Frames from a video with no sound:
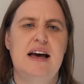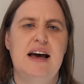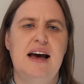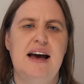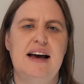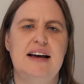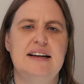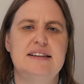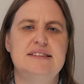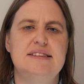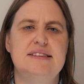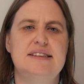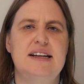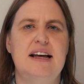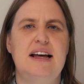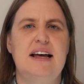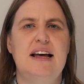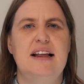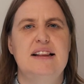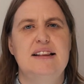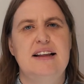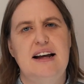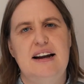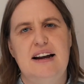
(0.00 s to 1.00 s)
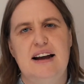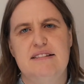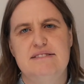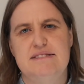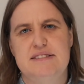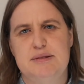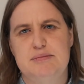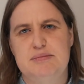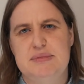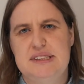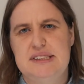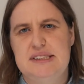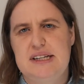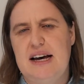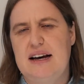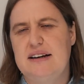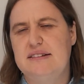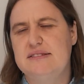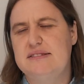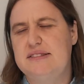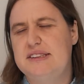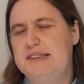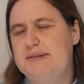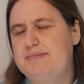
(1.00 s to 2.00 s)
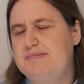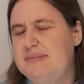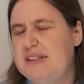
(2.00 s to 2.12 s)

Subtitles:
as they love themselves.